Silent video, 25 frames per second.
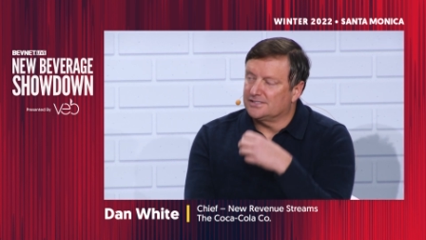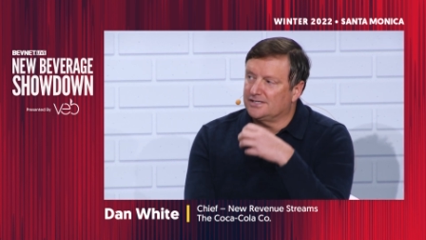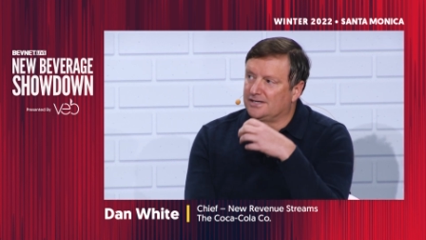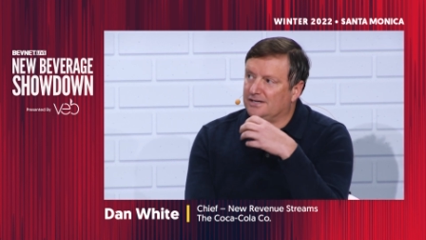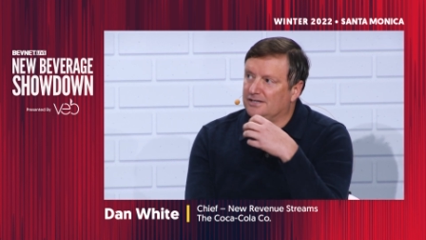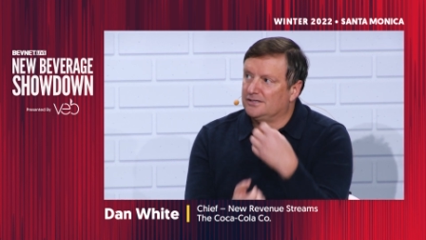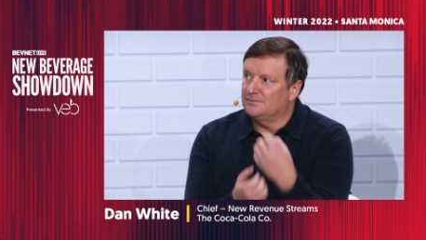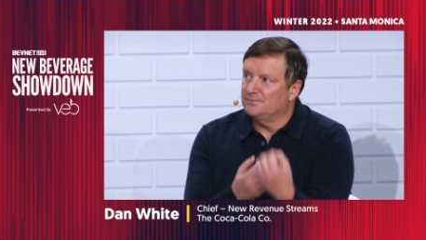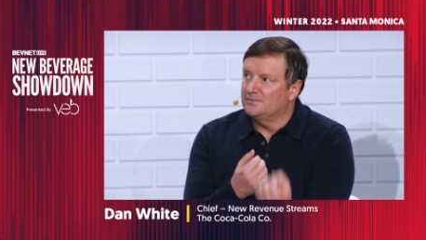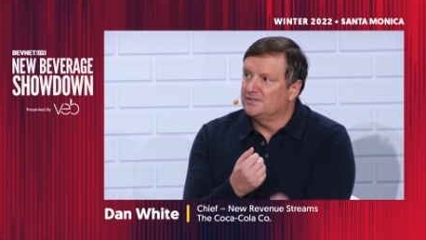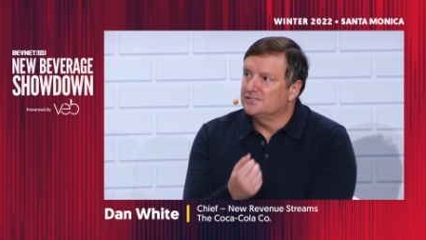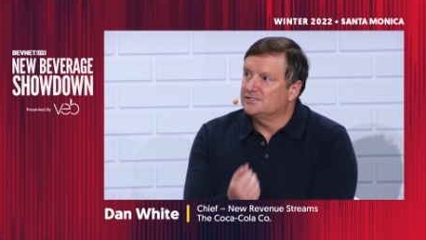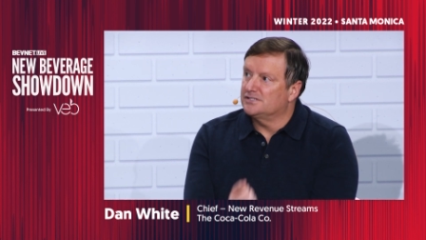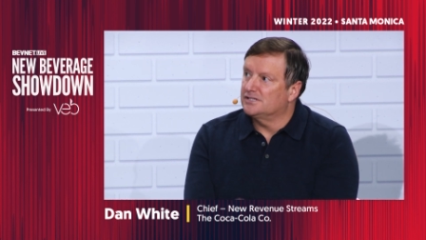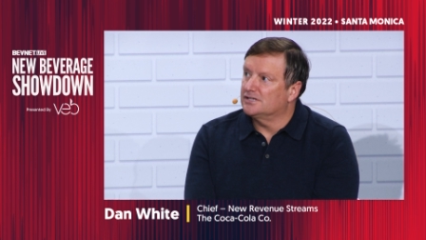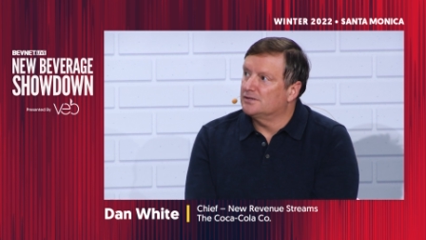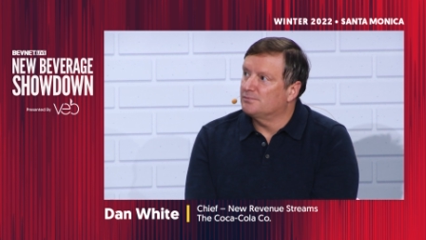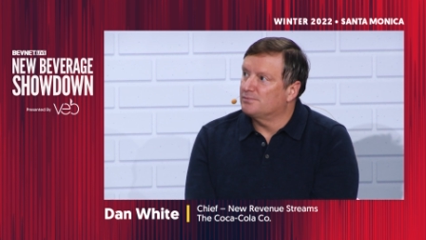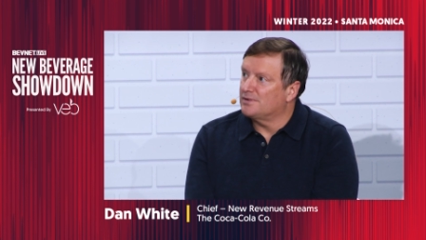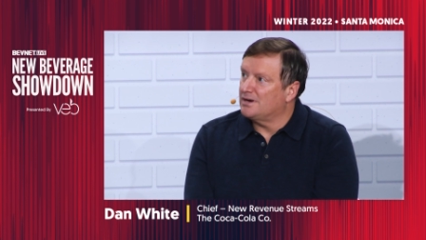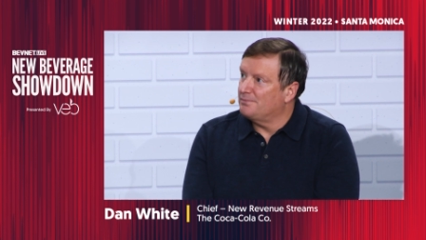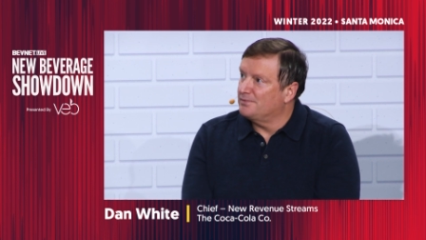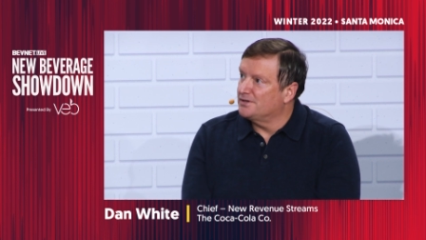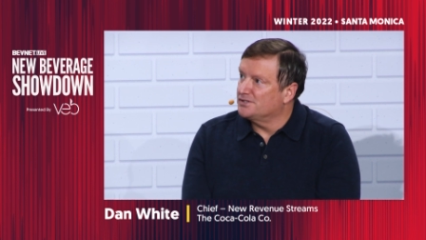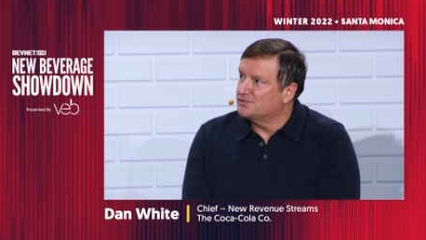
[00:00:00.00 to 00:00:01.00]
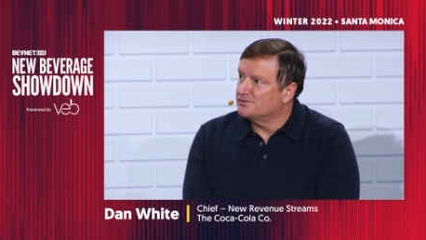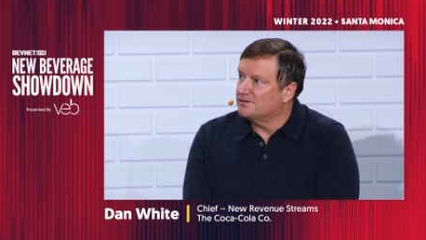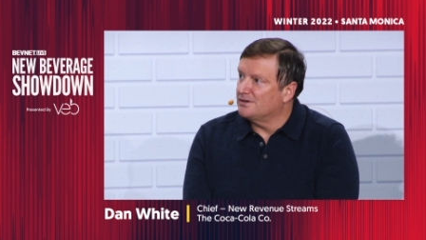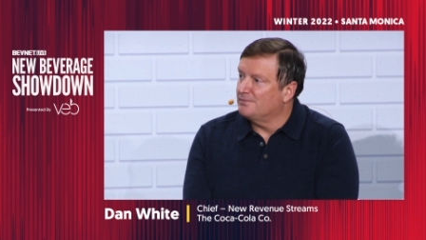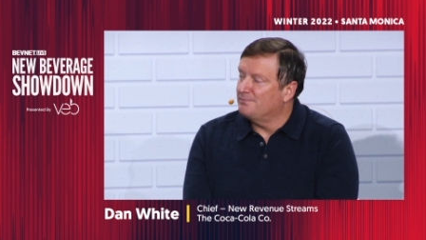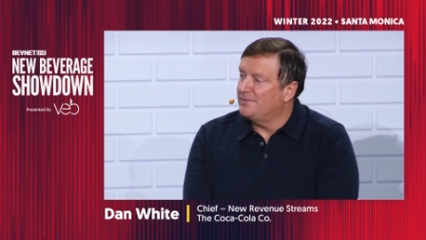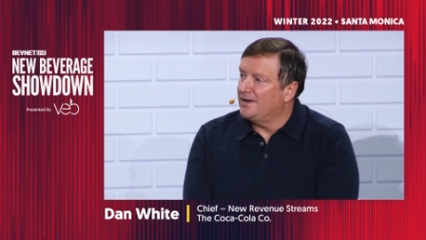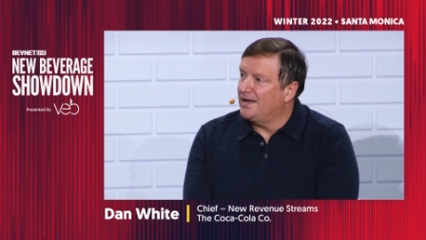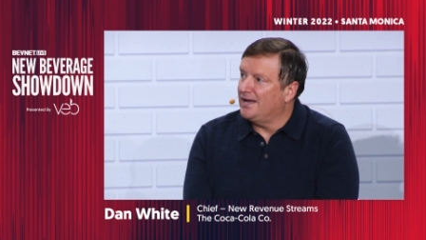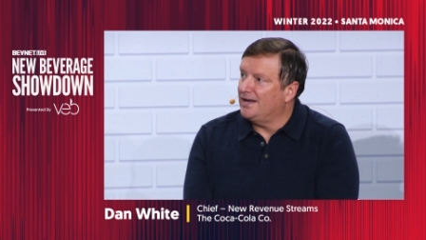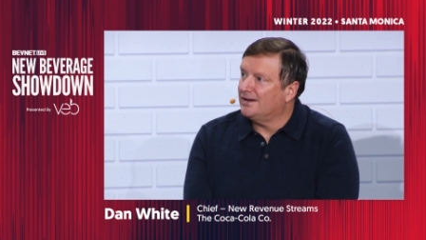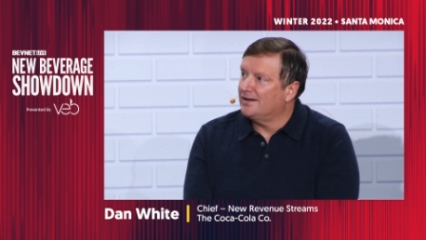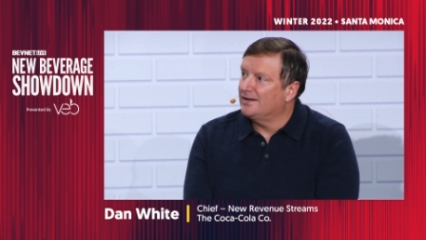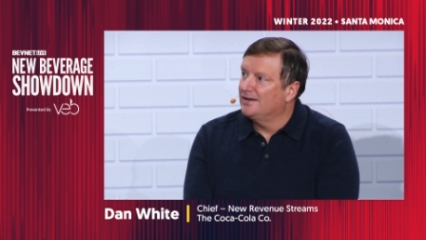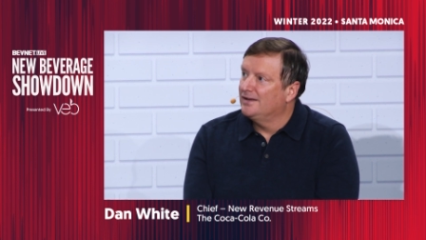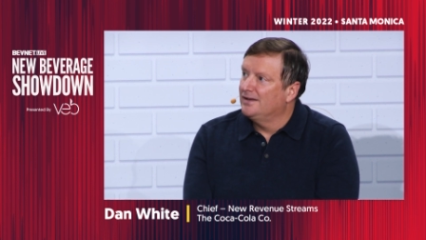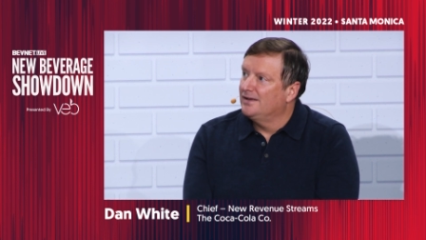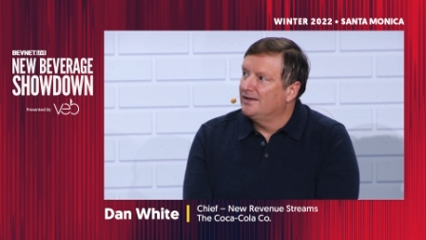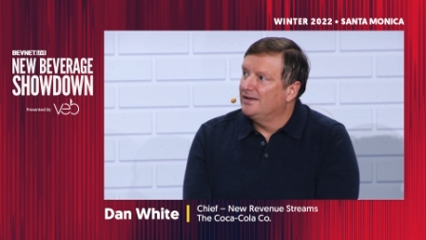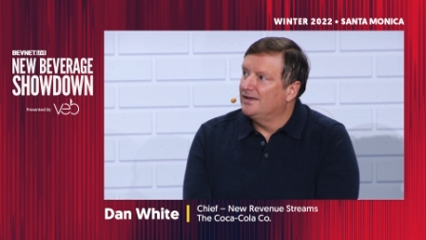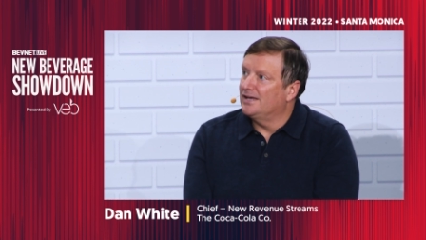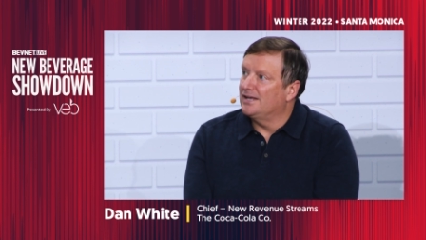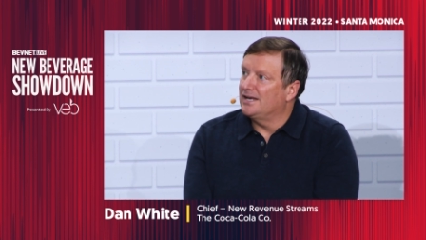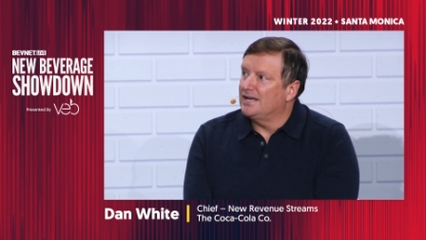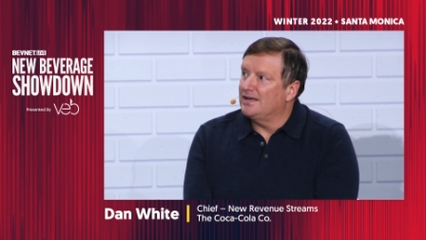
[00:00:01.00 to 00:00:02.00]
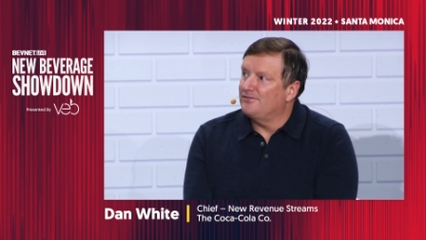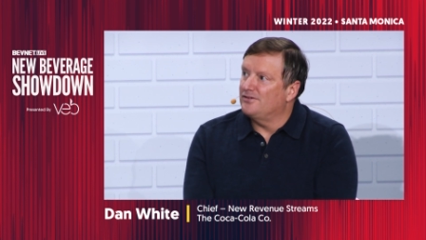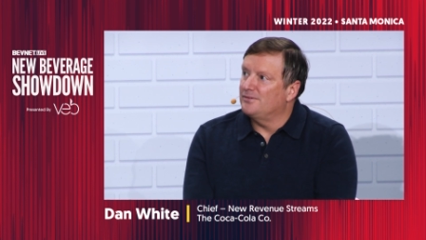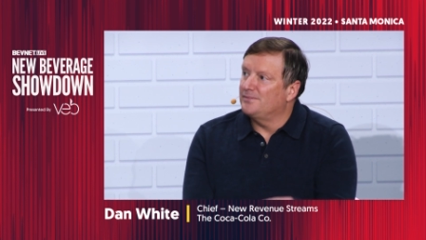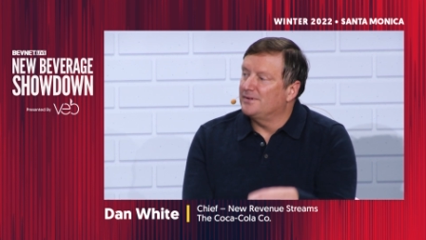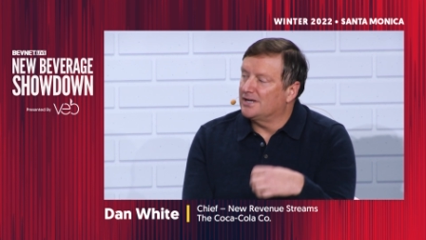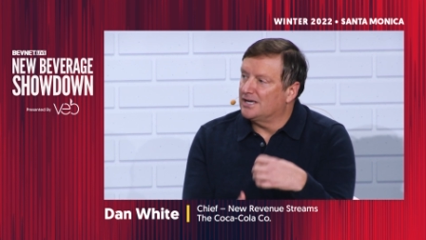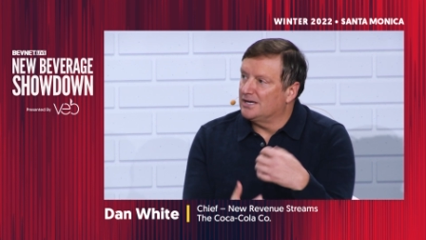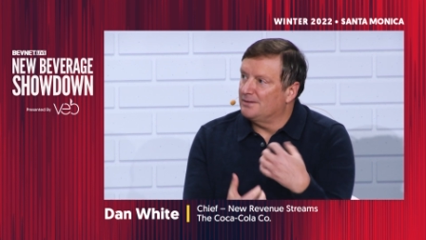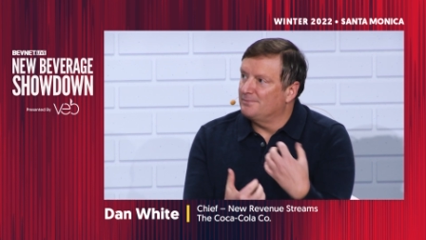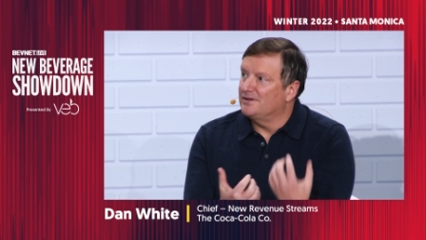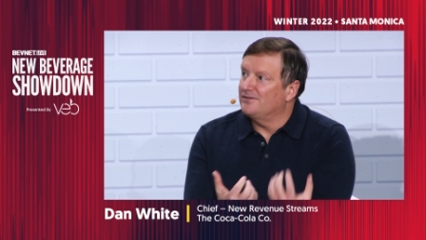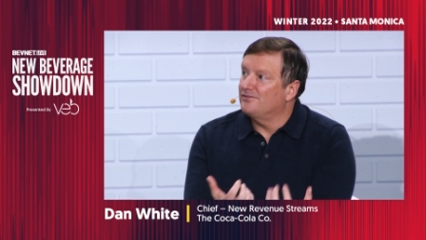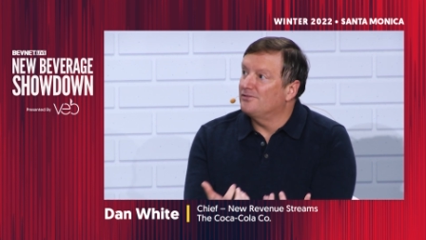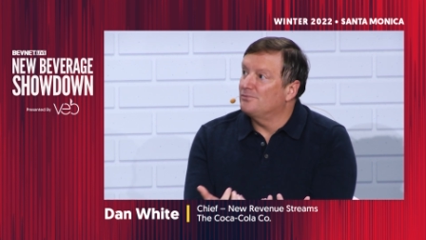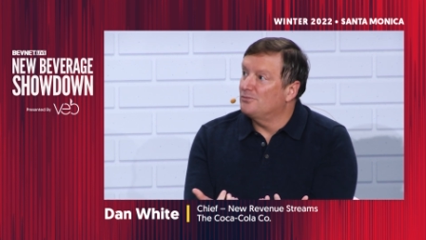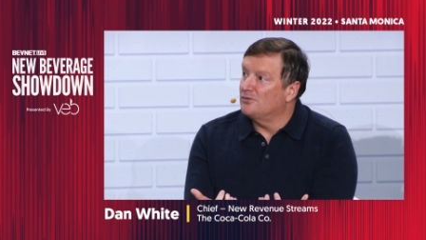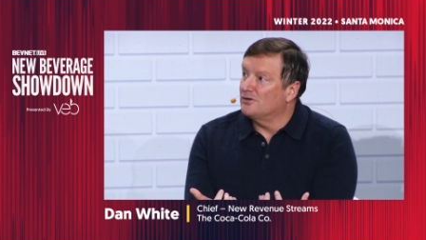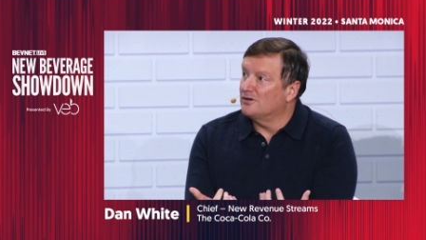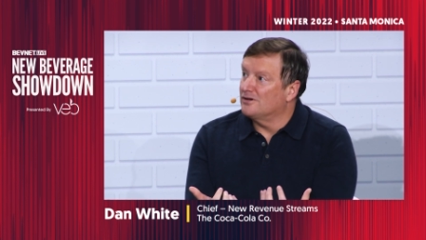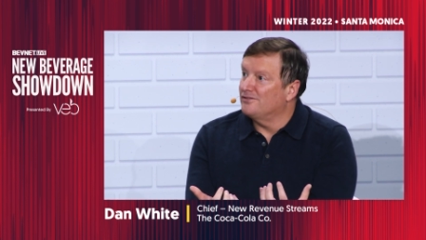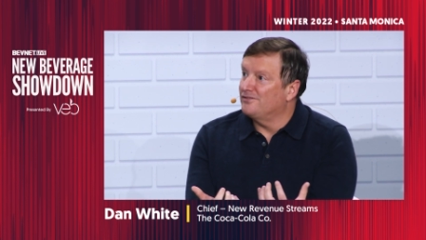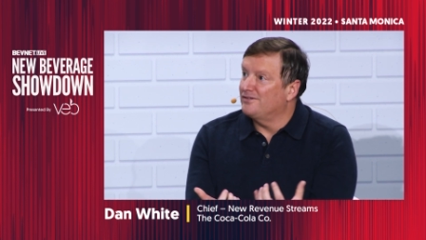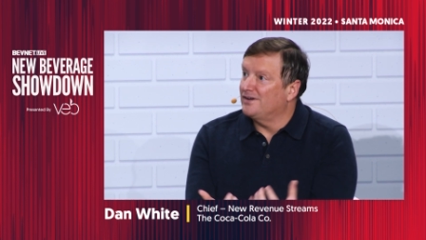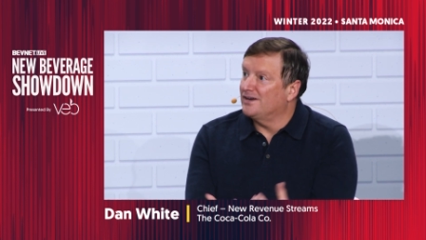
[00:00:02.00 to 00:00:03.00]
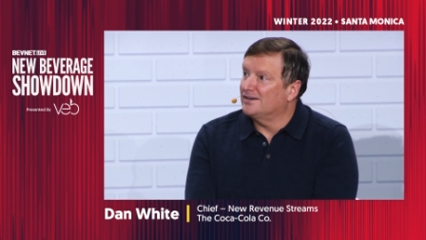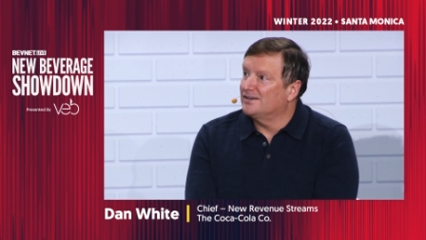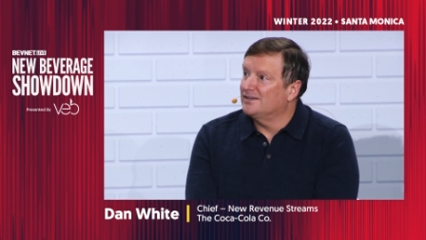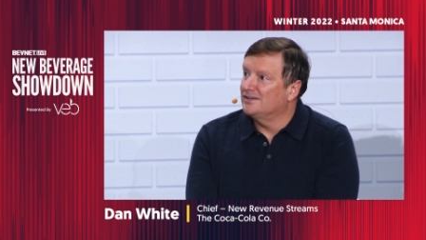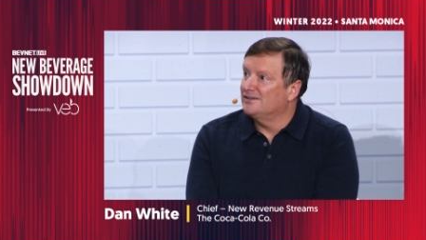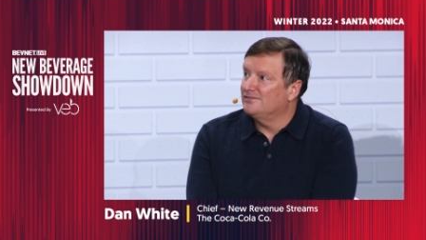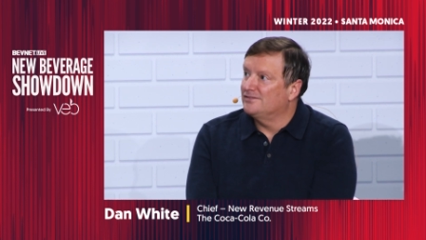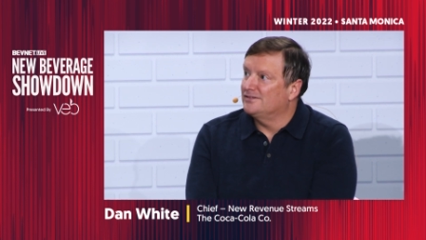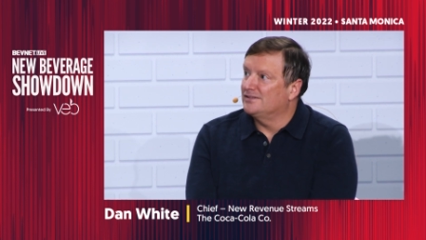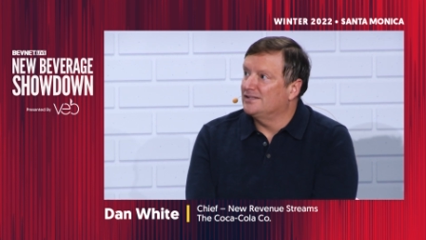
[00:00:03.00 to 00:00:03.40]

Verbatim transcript: and elements you could probably strip back and have it become even more effective,